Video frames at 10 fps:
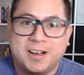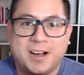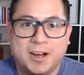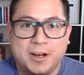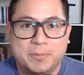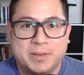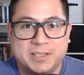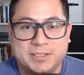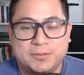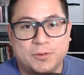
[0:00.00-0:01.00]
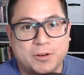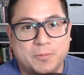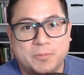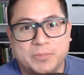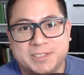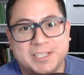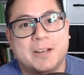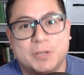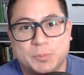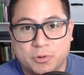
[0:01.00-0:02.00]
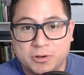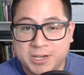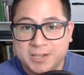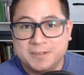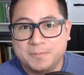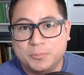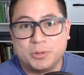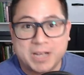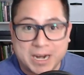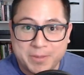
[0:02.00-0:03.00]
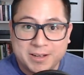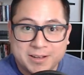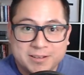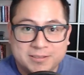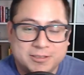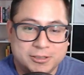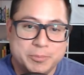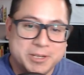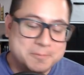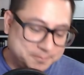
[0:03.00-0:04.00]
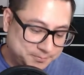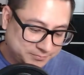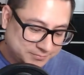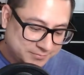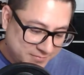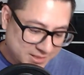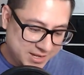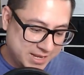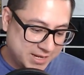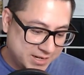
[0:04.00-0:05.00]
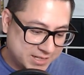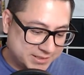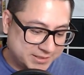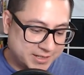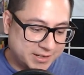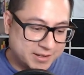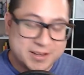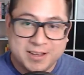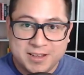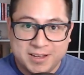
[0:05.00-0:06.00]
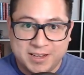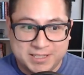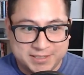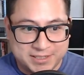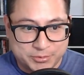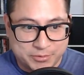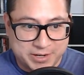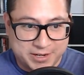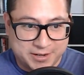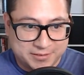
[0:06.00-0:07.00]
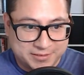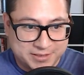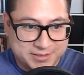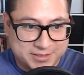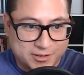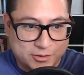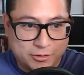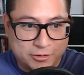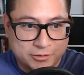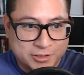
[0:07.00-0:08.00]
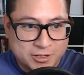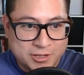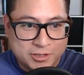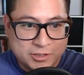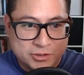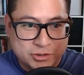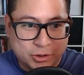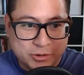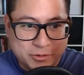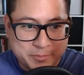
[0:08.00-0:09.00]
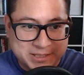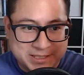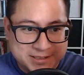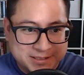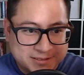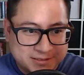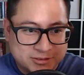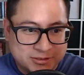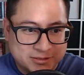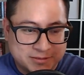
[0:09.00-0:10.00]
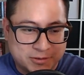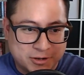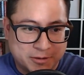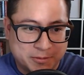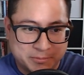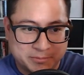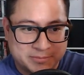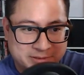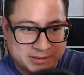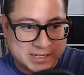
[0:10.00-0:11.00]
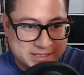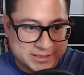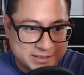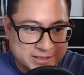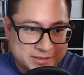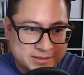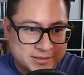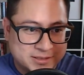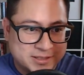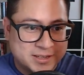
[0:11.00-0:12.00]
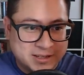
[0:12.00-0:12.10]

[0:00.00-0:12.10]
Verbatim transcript: um, is from the city I was born in, Bucaramanga, Colombia, and it's a it's this one right here. It's uh, called Choco Petit from Galletas